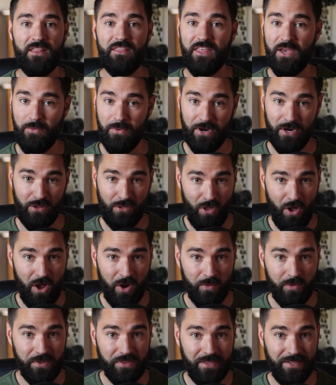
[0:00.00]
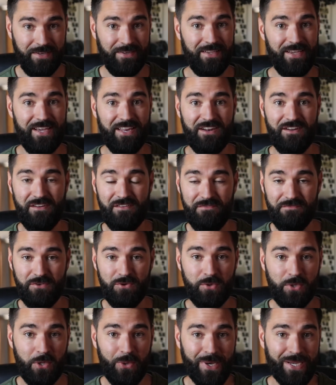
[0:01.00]
They went along with it, and in a
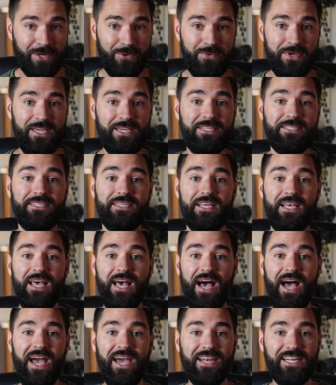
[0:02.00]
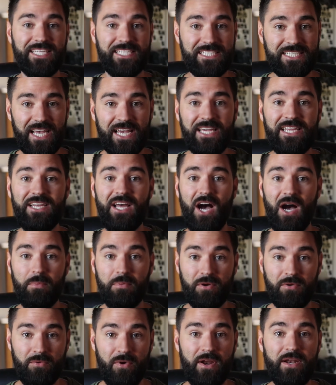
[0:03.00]
few quick weeks, I had a site
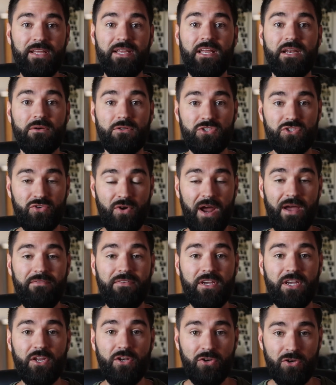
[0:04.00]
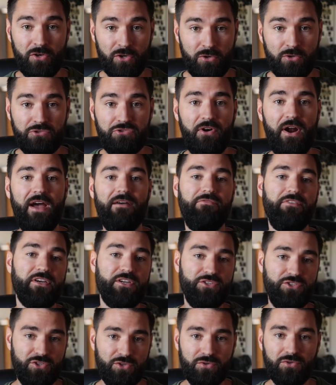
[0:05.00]
up and running and I was driving new
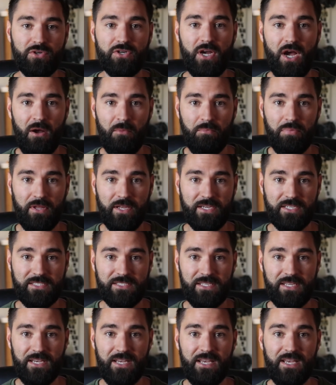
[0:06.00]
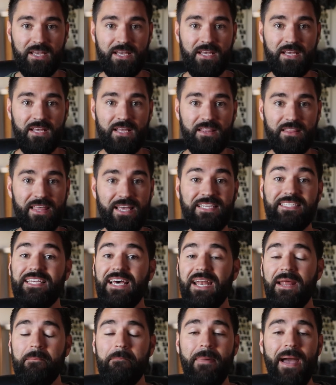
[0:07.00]
traffic to their complex. They
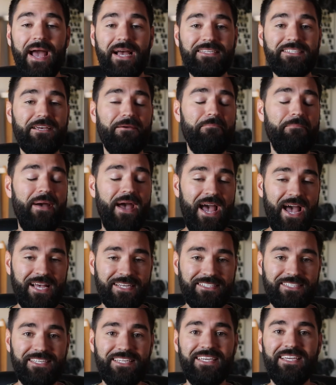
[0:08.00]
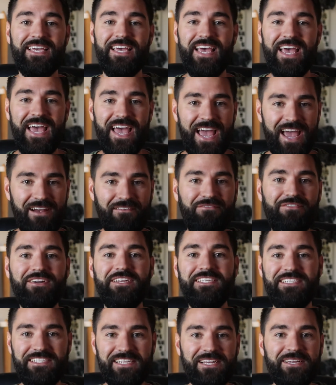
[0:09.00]
sat at max capacity
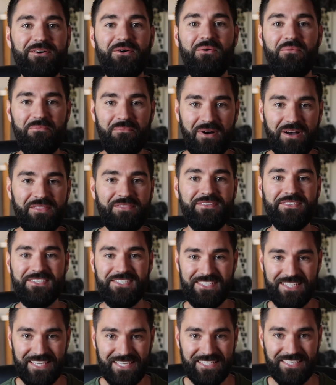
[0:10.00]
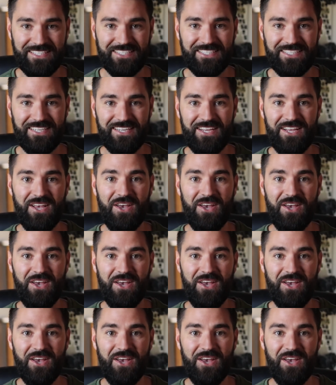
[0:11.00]
every single month since.